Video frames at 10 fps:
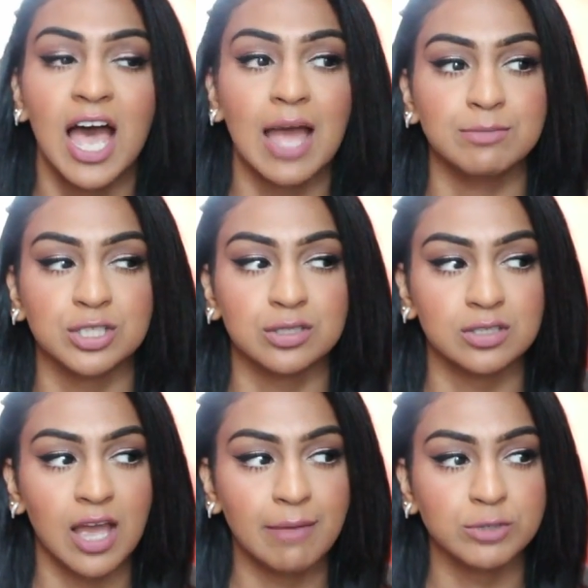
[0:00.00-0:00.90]
I'm
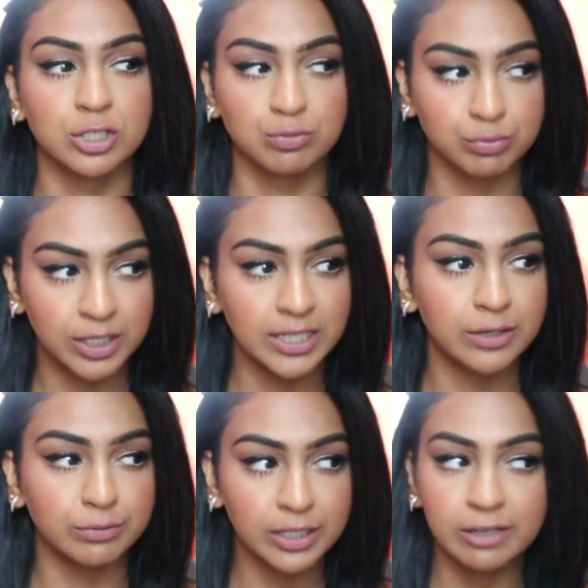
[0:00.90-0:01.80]
just
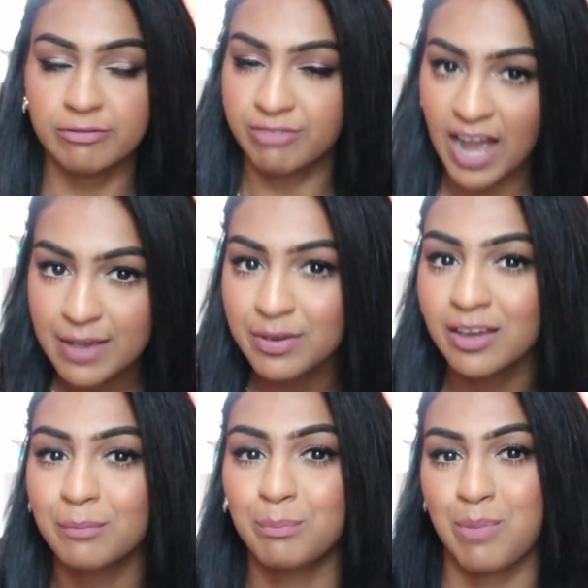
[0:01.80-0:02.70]
really, really
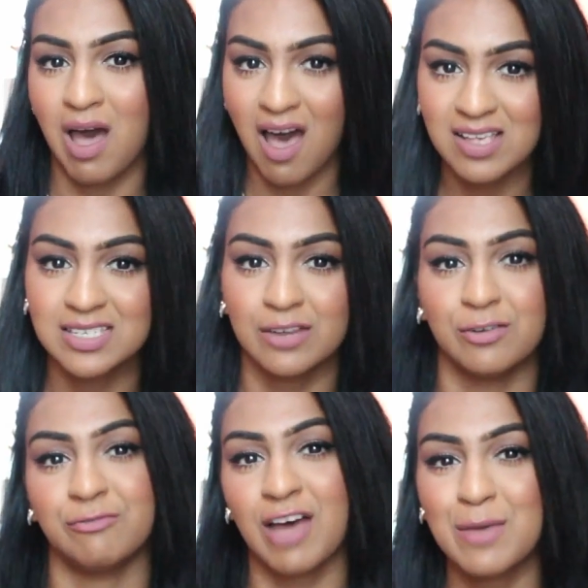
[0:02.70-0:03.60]
vibing positive
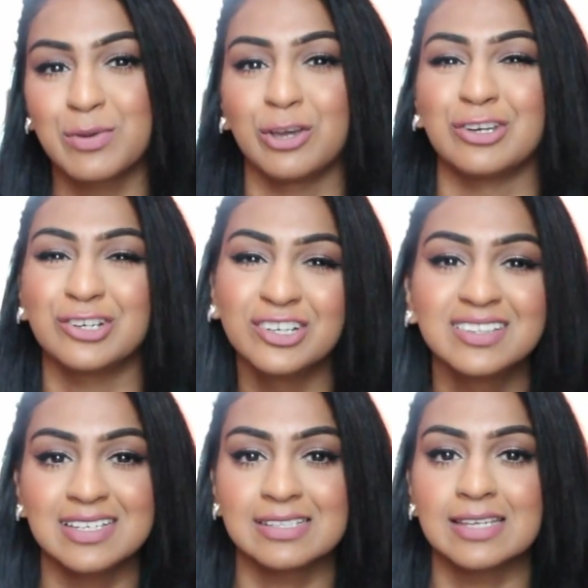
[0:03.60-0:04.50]
and vibing good
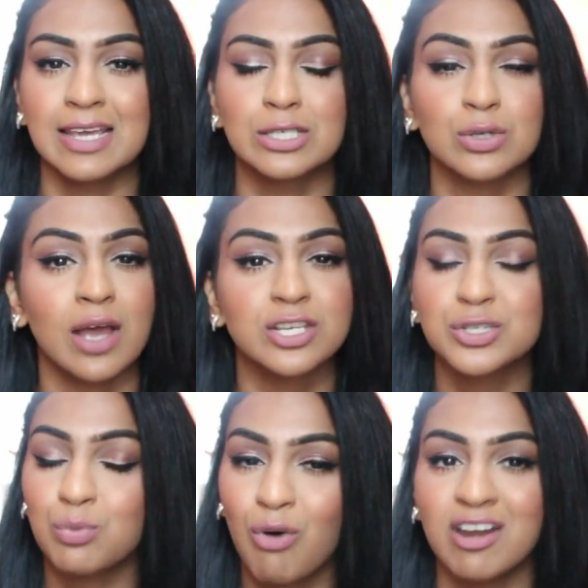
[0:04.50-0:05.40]
these days. So I
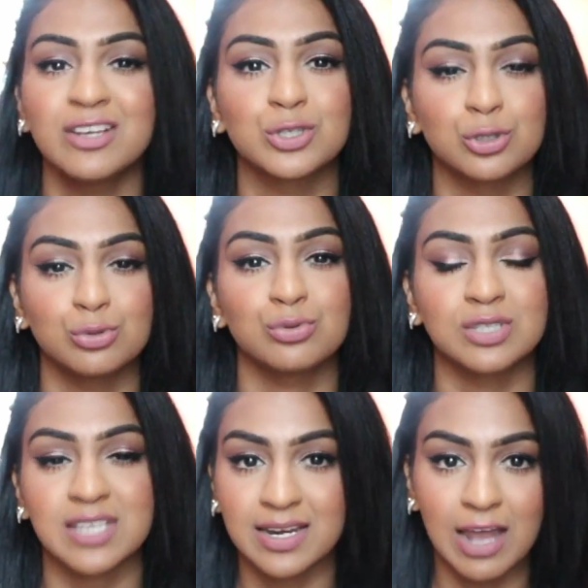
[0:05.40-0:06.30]
just wanted to
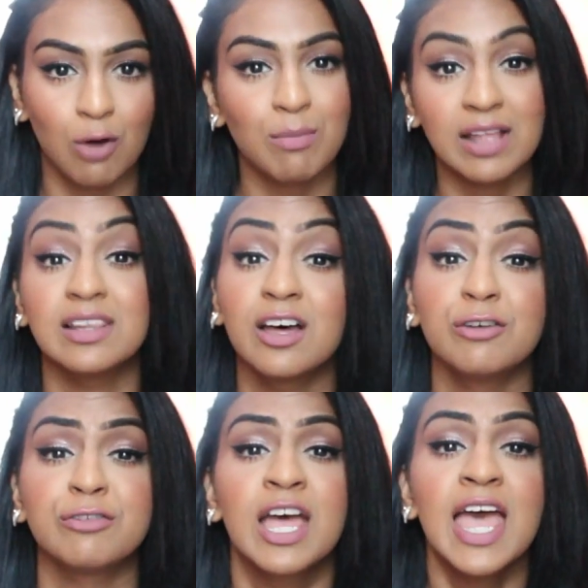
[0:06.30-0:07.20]
send out my
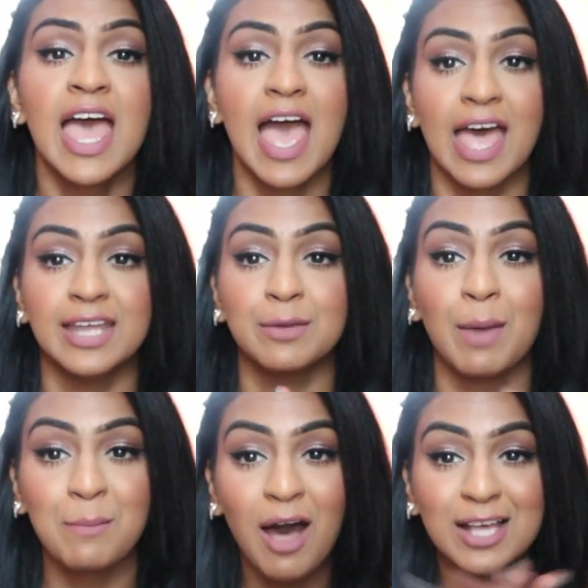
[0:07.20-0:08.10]
love and
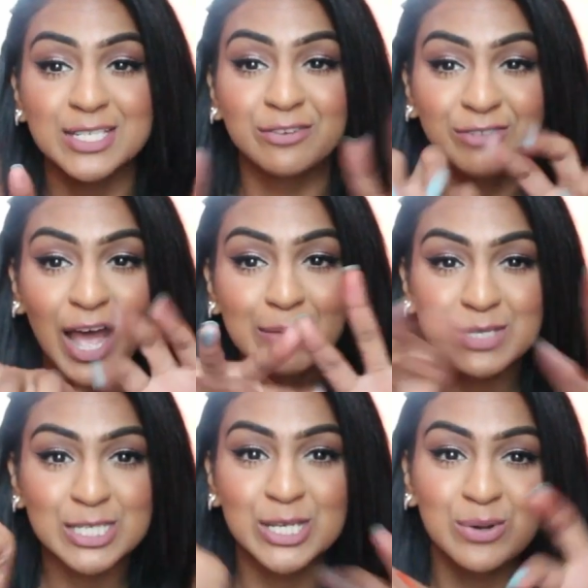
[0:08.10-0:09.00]
my positive
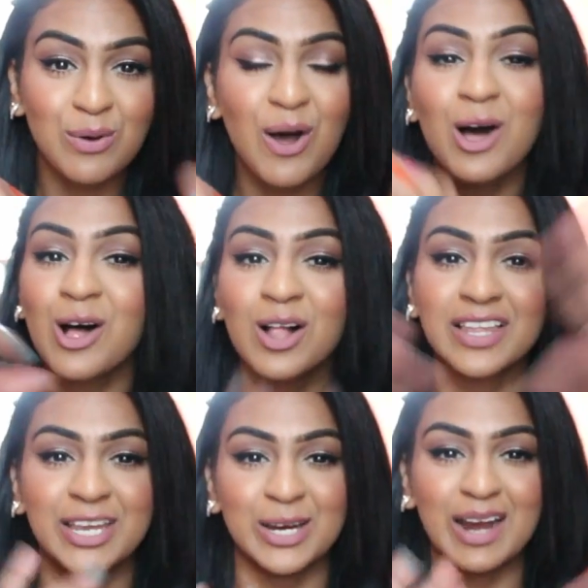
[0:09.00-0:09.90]
vibes to you all
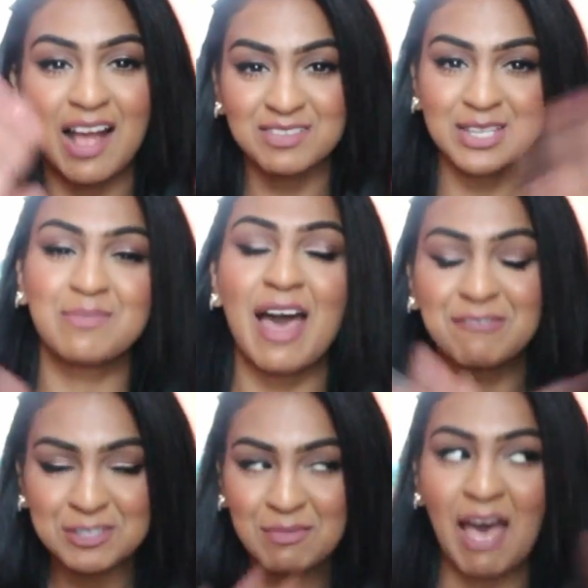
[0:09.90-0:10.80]
here. Have some,
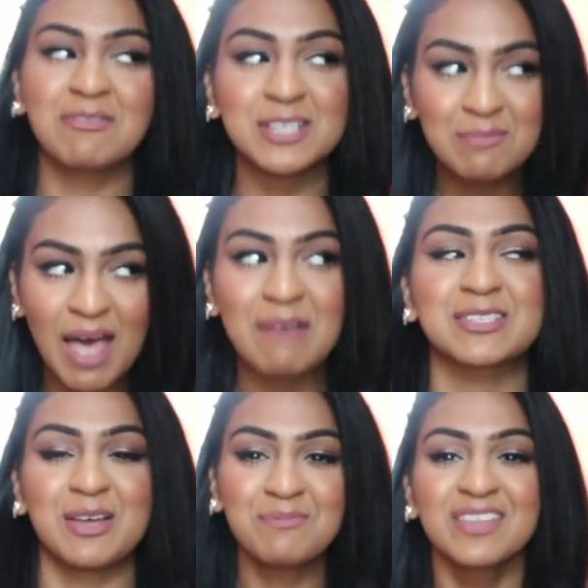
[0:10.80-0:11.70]
have some, have some, have
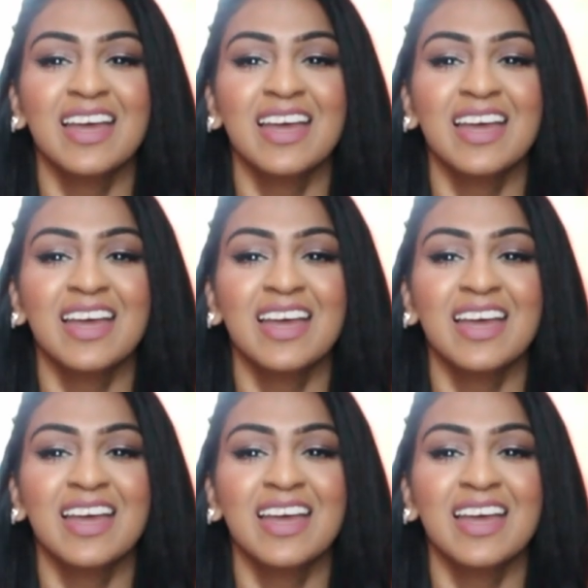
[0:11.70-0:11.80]
some.